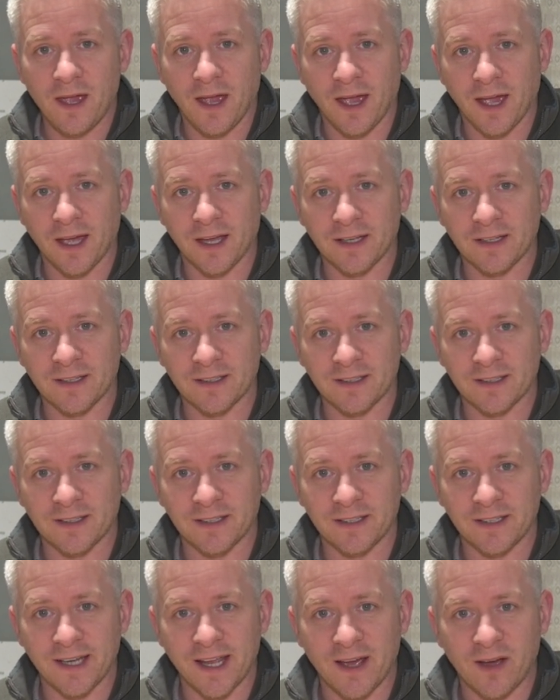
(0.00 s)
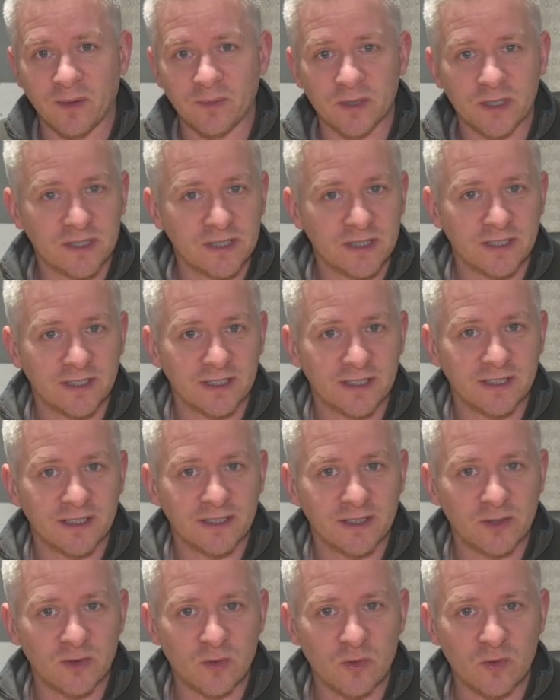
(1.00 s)
And now I'm using
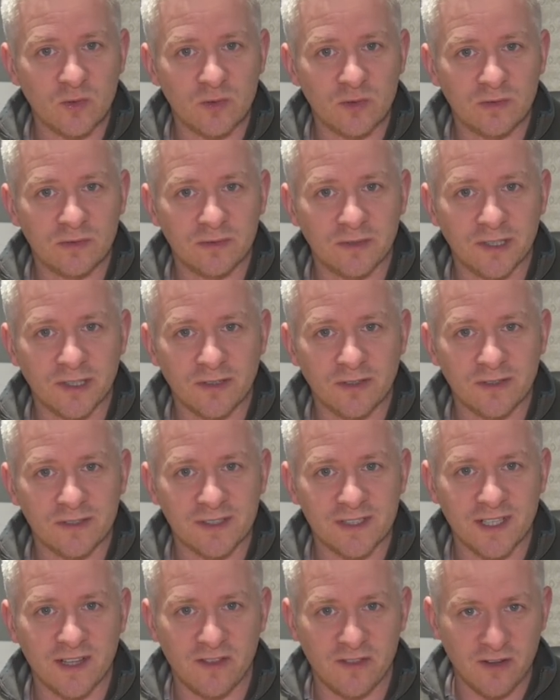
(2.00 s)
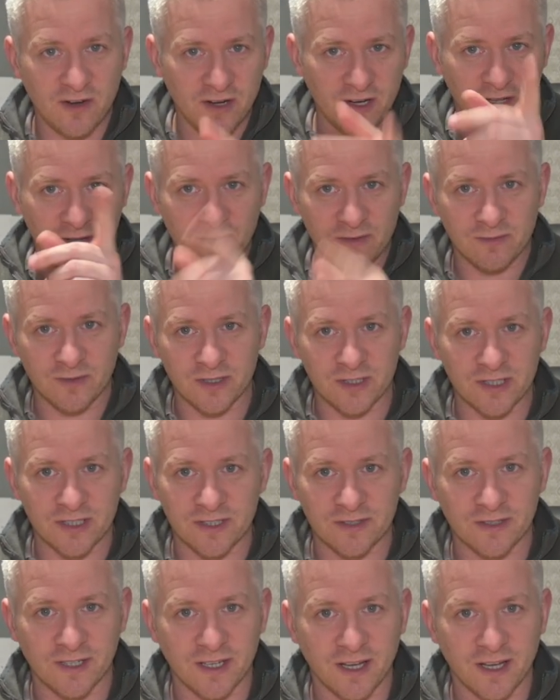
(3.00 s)
the little Nikon Z30, which is